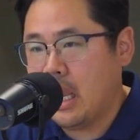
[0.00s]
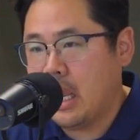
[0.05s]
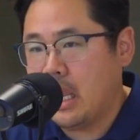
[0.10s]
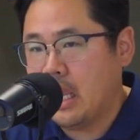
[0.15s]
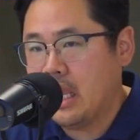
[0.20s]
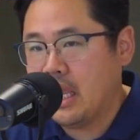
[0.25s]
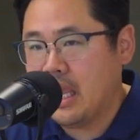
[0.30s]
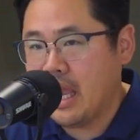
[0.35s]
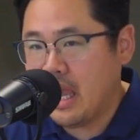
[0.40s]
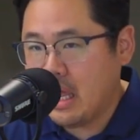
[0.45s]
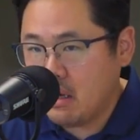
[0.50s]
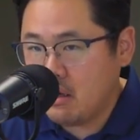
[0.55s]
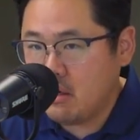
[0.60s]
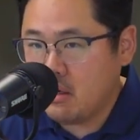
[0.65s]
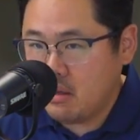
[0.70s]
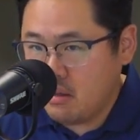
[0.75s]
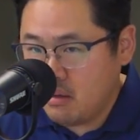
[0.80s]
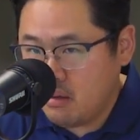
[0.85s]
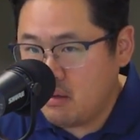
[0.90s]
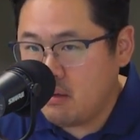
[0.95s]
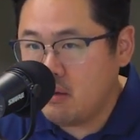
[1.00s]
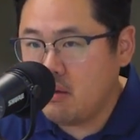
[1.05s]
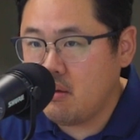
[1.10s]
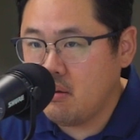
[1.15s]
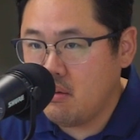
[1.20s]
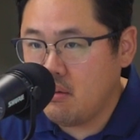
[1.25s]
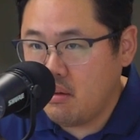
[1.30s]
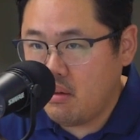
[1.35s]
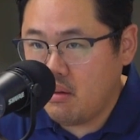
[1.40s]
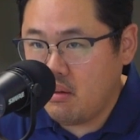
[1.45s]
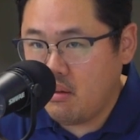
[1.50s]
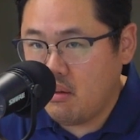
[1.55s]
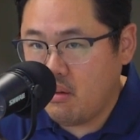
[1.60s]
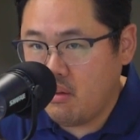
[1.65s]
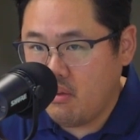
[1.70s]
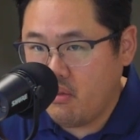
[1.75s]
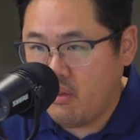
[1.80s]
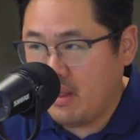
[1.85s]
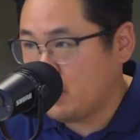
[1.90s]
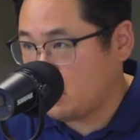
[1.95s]
Yet
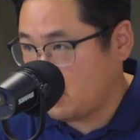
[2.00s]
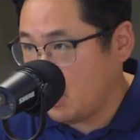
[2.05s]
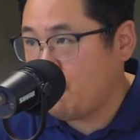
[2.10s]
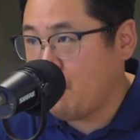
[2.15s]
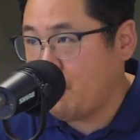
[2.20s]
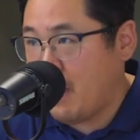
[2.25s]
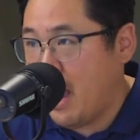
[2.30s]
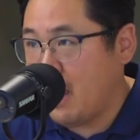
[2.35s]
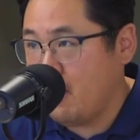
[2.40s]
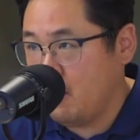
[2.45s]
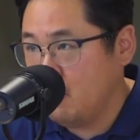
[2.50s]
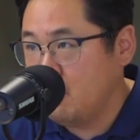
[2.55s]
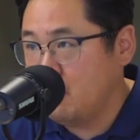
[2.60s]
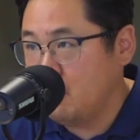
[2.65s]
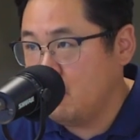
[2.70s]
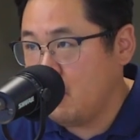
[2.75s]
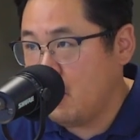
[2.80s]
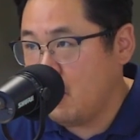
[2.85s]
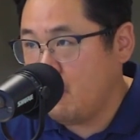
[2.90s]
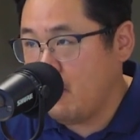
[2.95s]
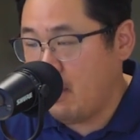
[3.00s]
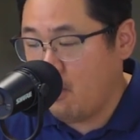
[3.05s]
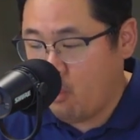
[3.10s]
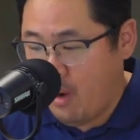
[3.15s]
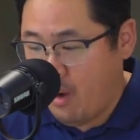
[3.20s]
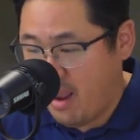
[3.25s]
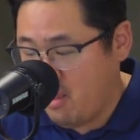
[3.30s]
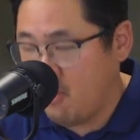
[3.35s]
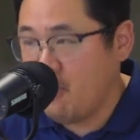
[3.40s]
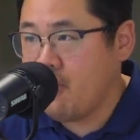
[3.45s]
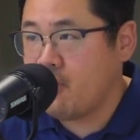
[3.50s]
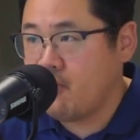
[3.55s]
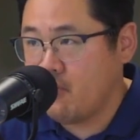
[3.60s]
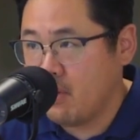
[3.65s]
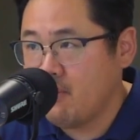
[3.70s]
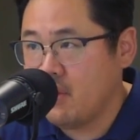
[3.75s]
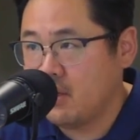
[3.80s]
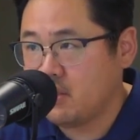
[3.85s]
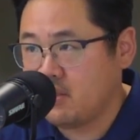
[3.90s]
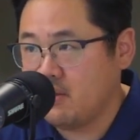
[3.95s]
they stuck by you. They waited the
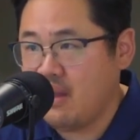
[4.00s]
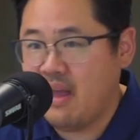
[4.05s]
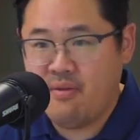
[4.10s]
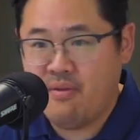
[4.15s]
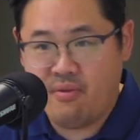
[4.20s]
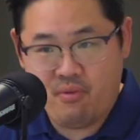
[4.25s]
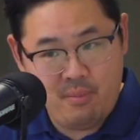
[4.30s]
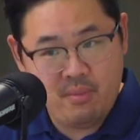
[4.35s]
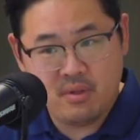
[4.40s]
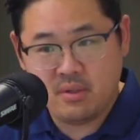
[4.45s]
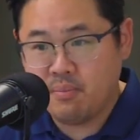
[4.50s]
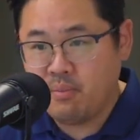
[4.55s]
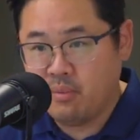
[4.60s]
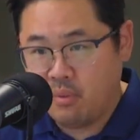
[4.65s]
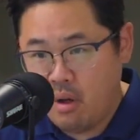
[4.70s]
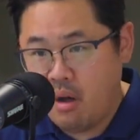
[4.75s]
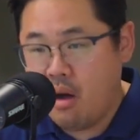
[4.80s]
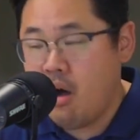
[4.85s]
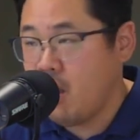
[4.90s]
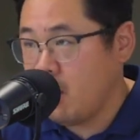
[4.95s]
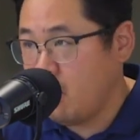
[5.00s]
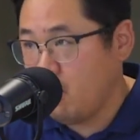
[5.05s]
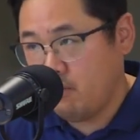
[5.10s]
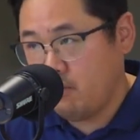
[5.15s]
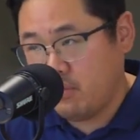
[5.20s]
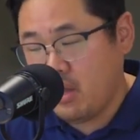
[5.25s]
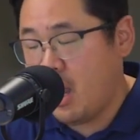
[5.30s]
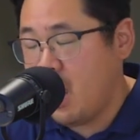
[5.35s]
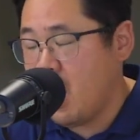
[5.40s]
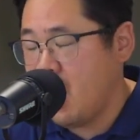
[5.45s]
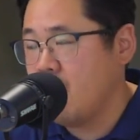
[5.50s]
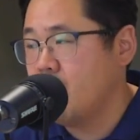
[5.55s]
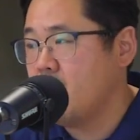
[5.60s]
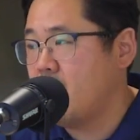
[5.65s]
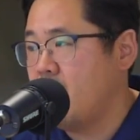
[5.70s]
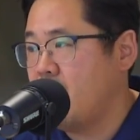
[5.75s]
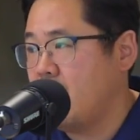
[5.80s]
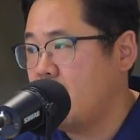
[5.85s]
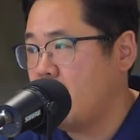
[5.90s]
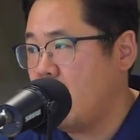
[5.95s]
3 months, and 3 months is a long time,
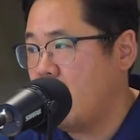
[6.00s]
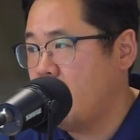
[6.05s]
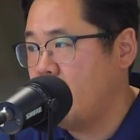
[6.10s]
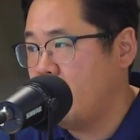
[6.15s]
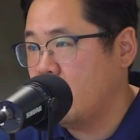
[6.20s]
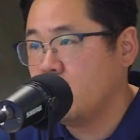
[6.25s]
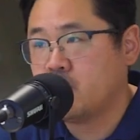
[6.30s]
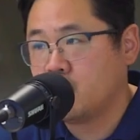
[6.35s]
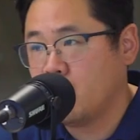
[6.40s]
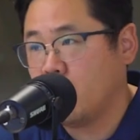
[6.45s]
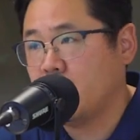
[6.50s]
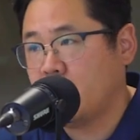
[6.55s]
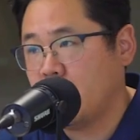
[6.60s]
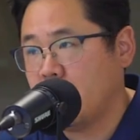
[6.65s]
and they joined